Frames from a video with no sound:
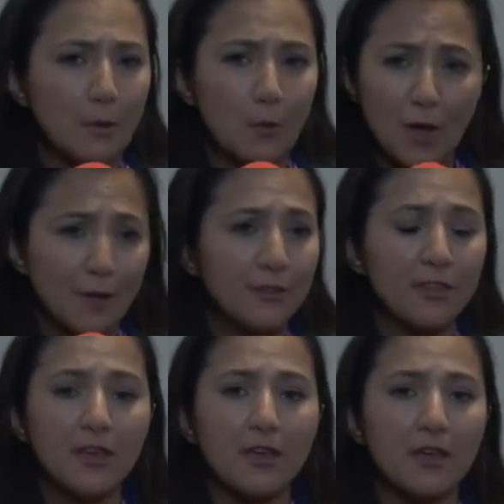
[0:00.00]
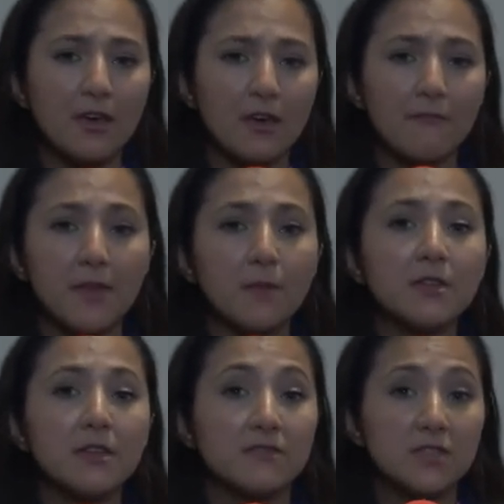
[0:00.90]
wealthy, a
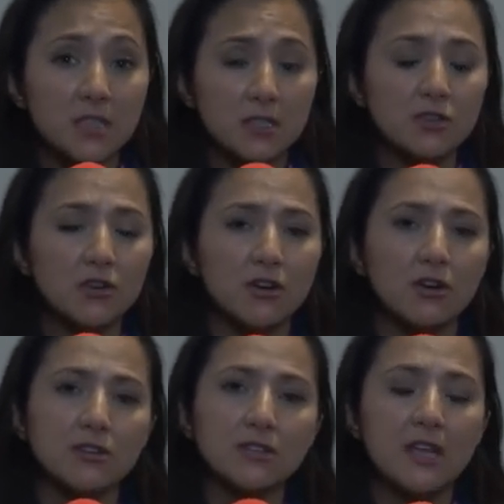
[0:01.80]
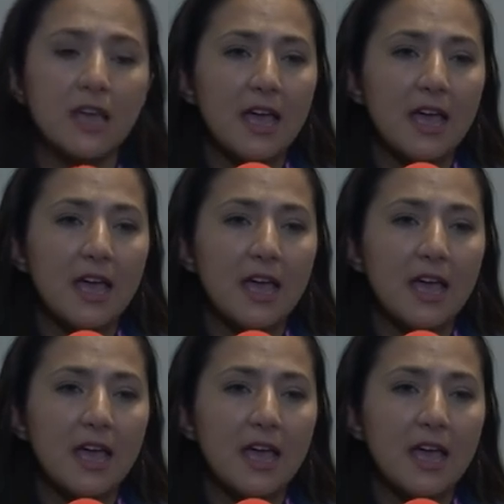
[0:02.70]
family of 6 girls?